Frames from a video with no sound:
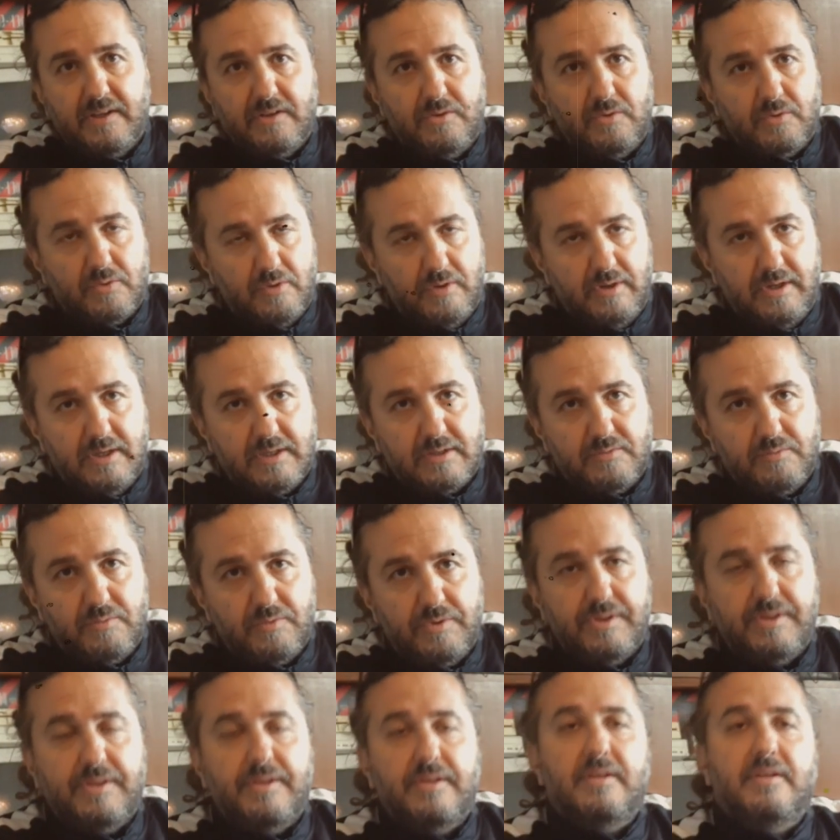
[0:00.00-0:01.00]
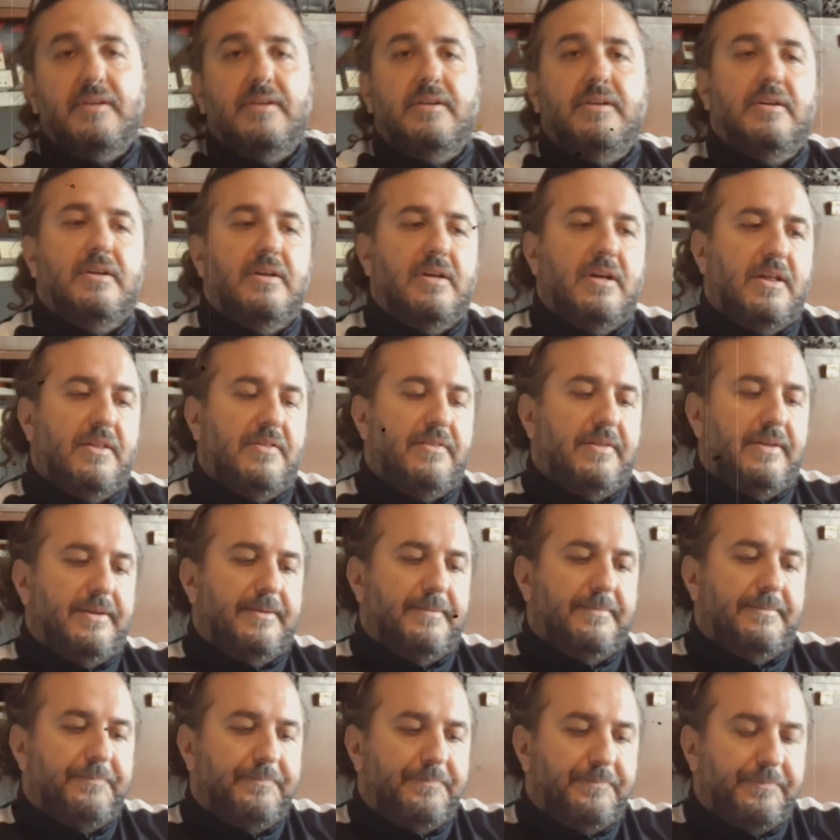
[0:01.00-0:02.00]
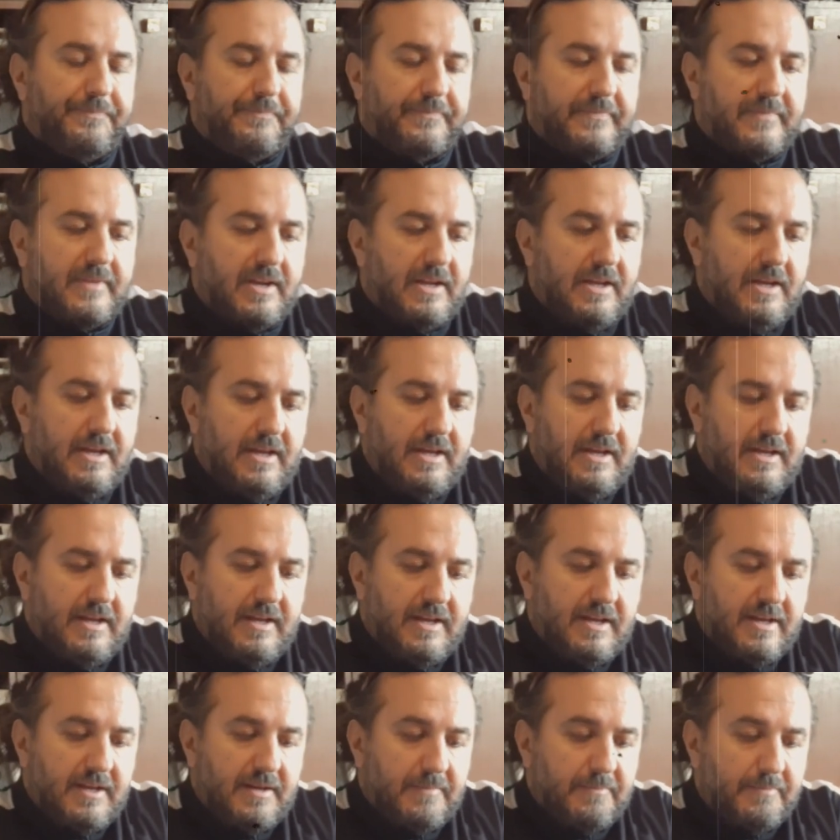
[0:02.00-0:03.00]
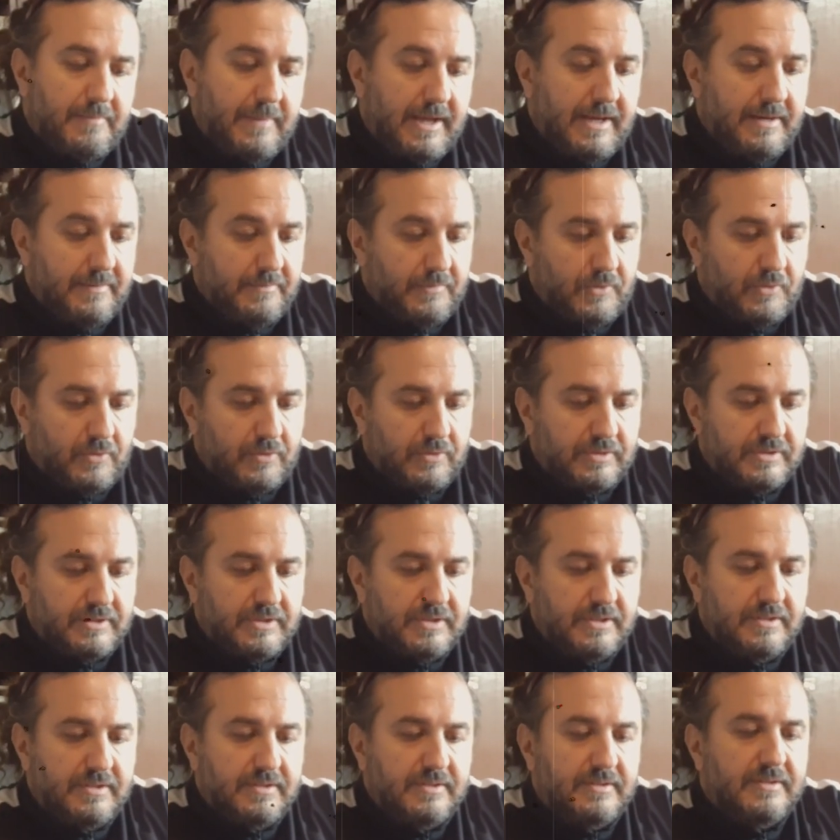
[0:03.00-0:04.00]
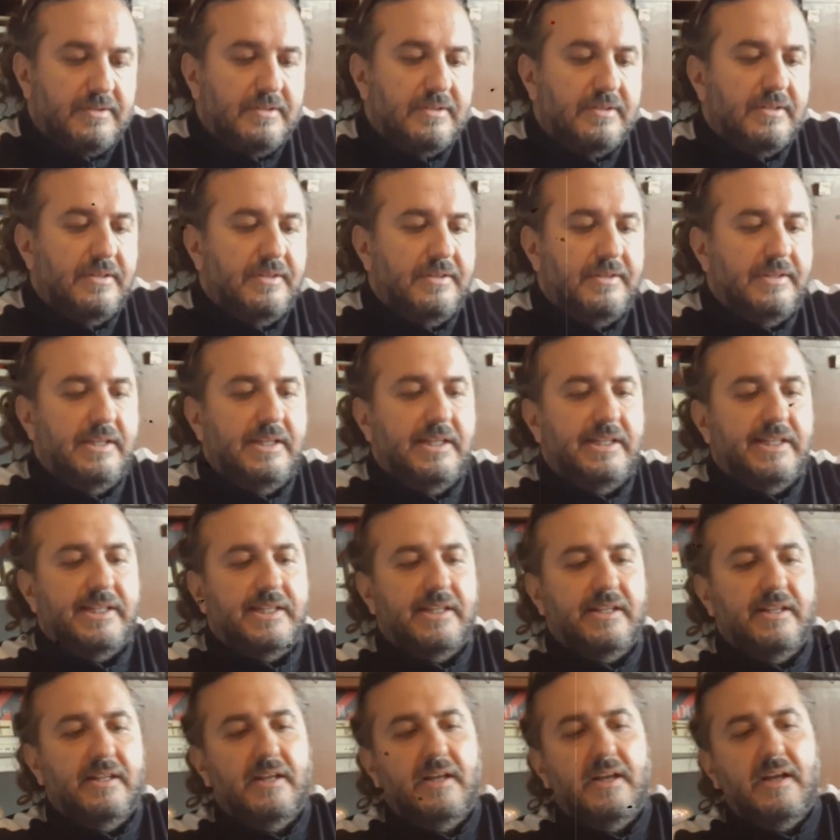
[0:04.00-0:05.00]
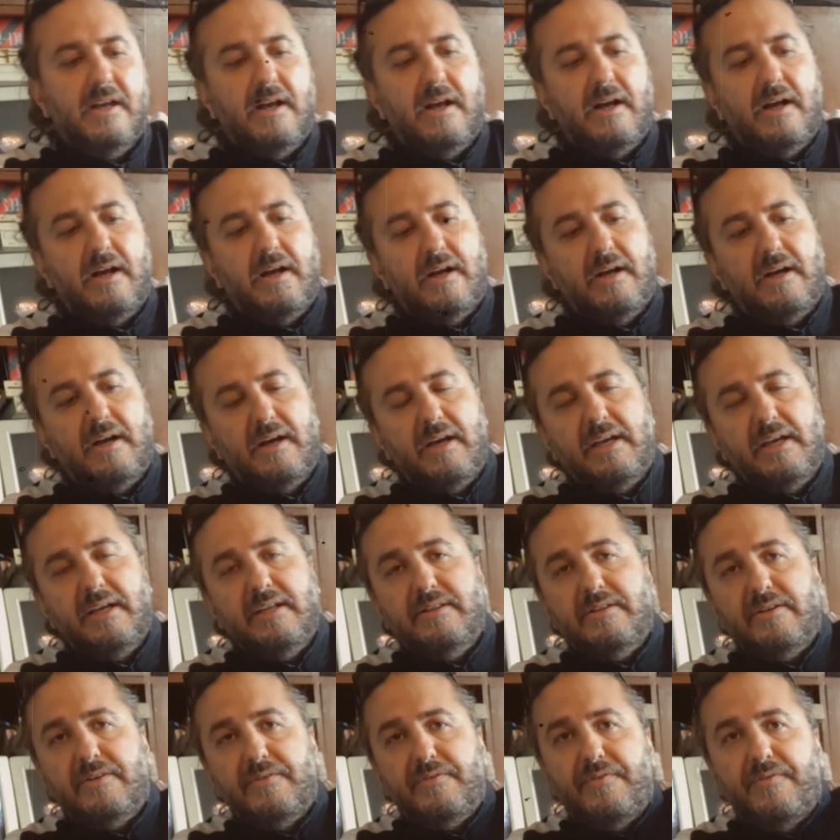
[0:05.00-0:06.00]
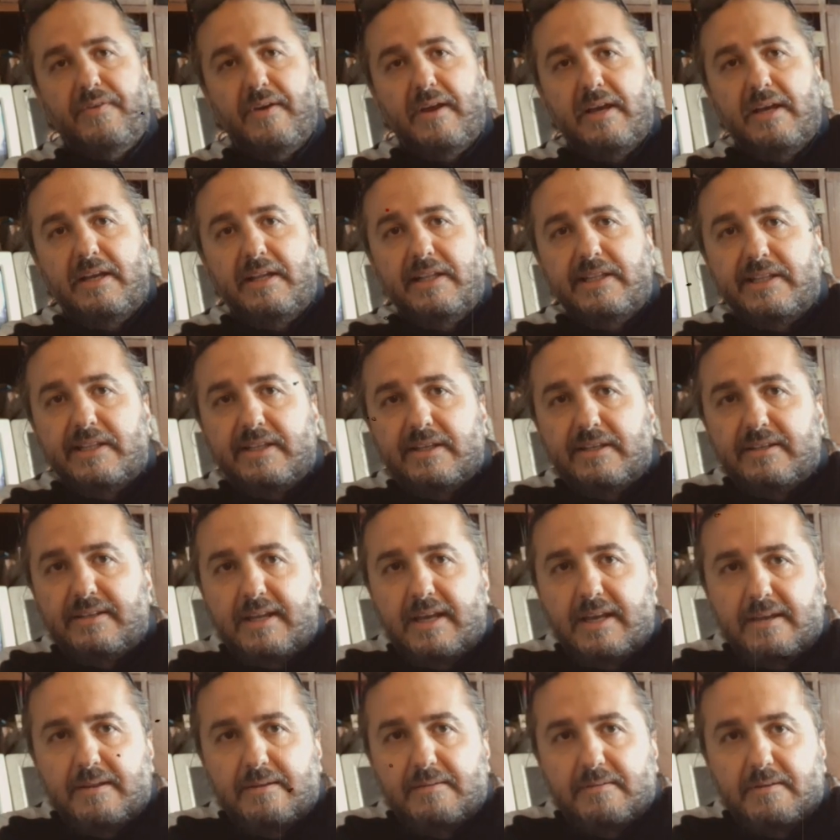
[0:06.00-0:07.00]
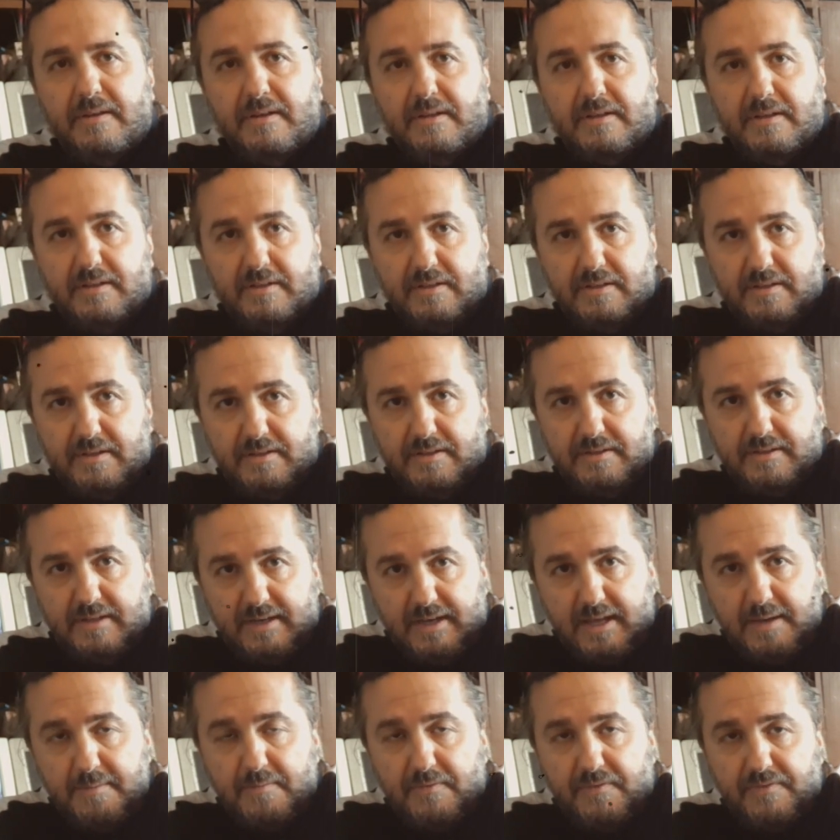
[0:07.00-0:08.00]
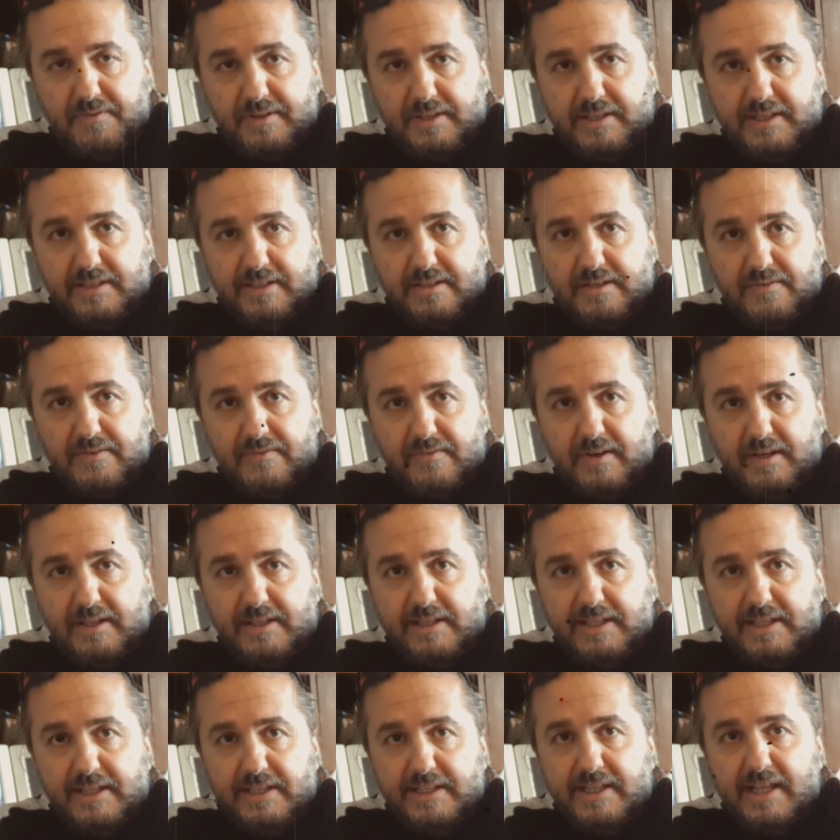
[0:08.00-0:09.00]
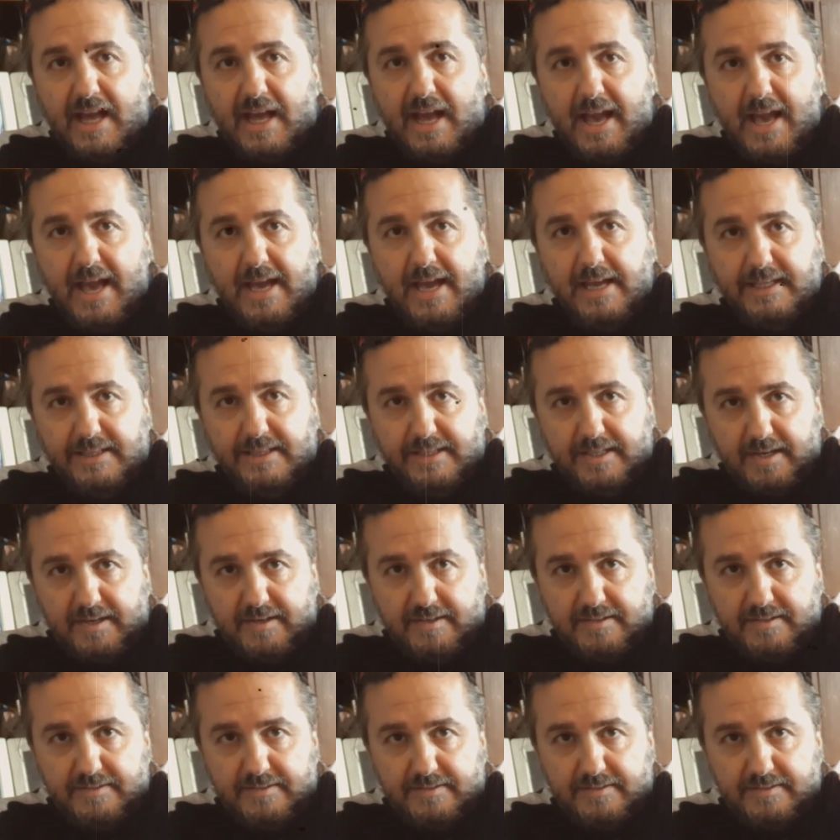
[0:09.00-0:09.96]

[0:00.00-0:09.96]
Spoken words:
to connect with the main board. This interface name, the name of this interface is ATA.